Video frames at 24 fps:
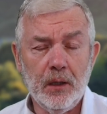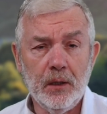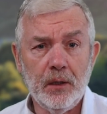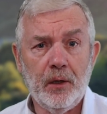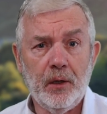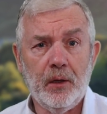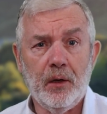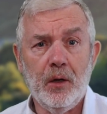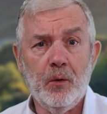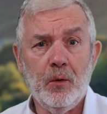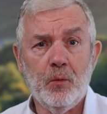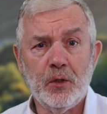
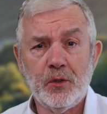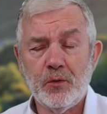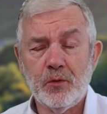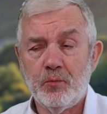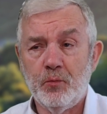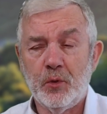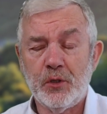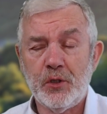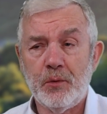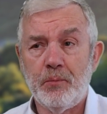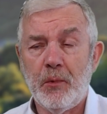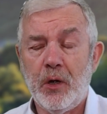
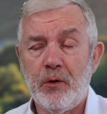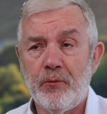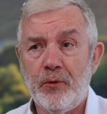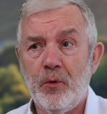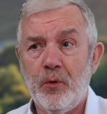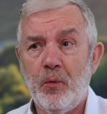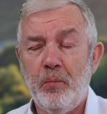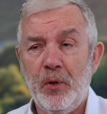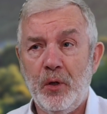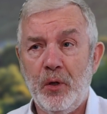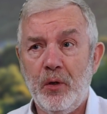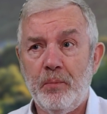What's my
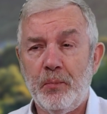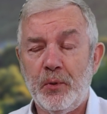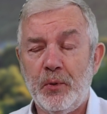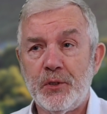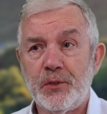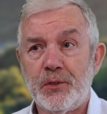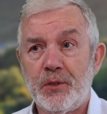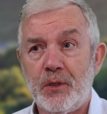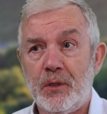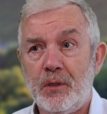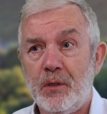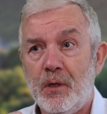real
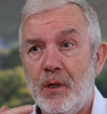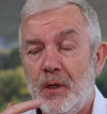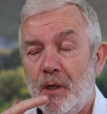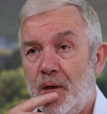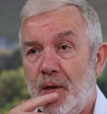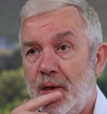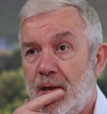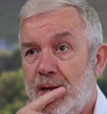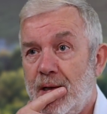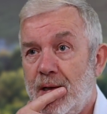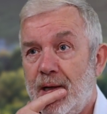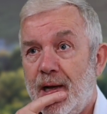purpose, and
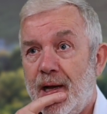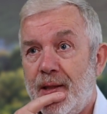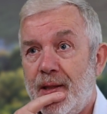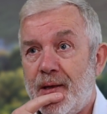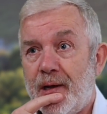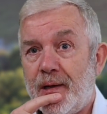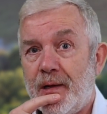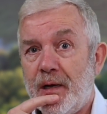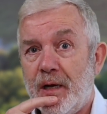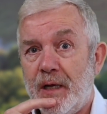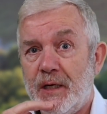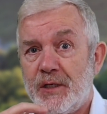
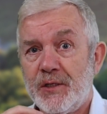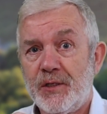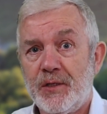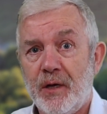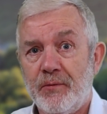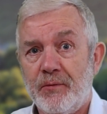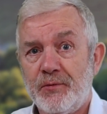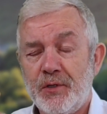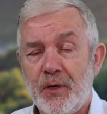that kind of stuff.